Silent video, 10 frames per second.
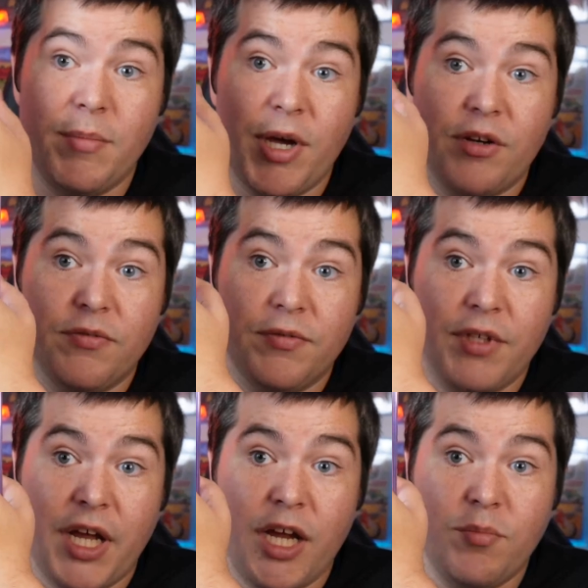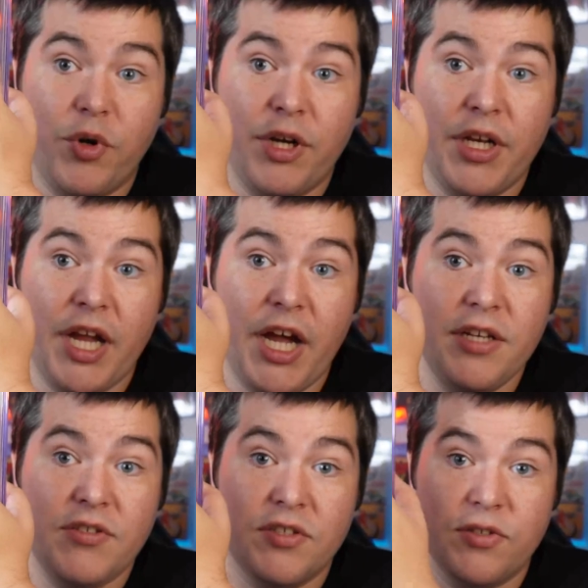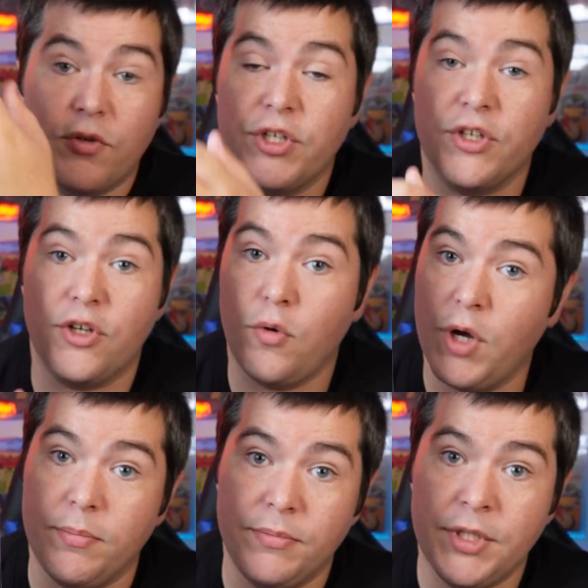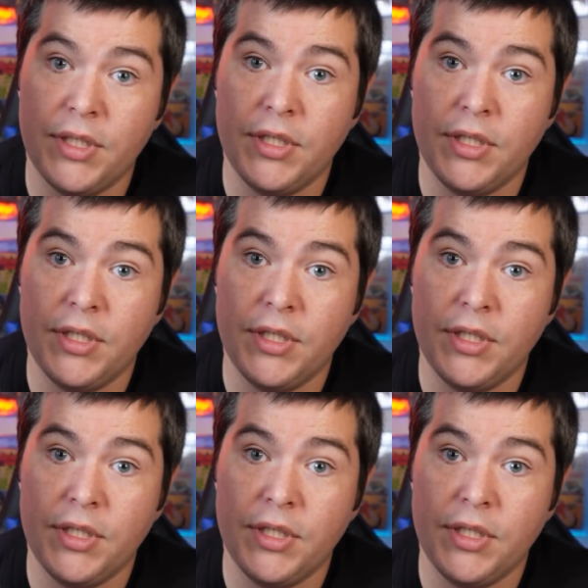amount of 9.9s is only going to go up.